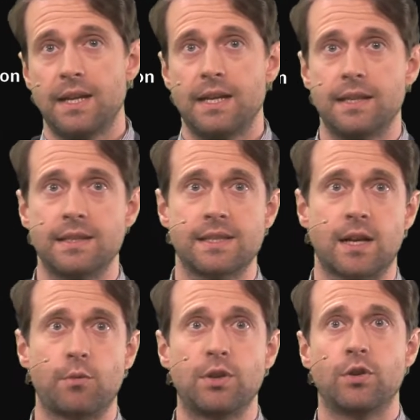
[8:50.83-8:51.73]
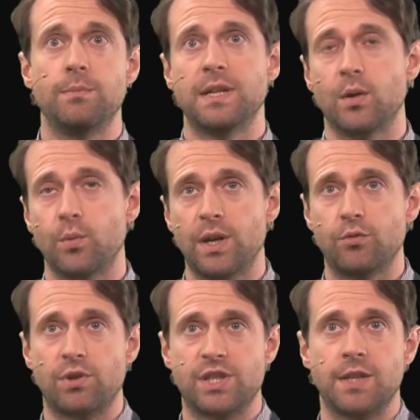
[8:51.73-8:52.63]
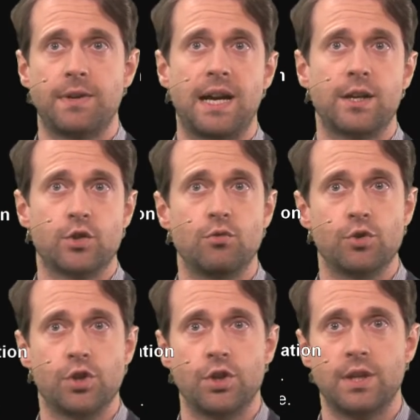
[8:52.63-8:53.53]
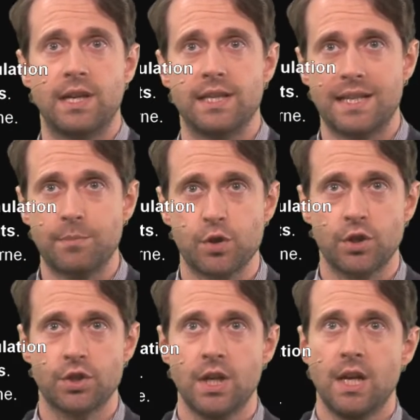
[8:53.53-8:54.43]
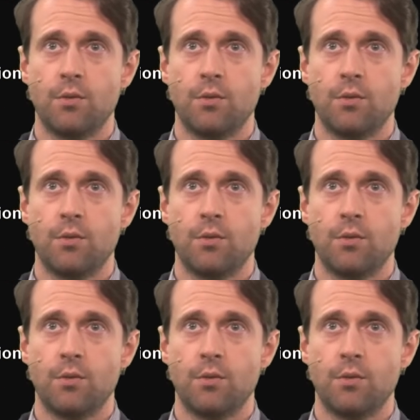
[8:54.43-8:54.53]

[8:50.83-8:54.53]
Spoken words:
This is a quite convenient way to achieve high resolution snapshots,